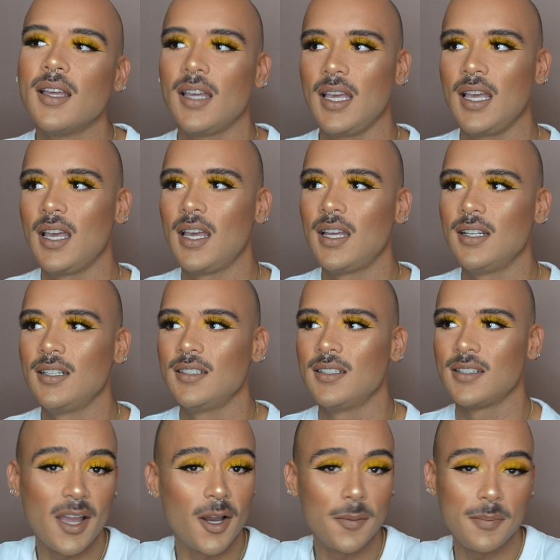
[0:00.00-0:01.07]
and
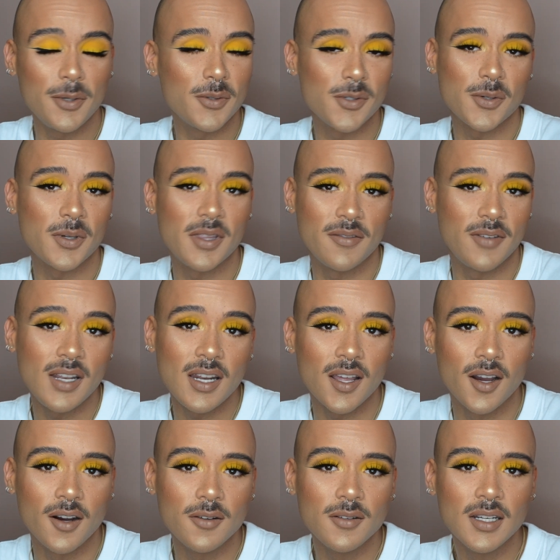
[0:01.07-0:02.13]
I hope you enjoyed the
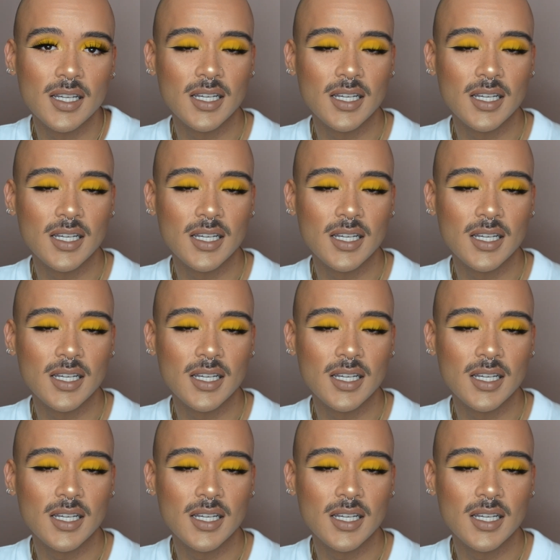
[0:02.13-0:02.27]
video.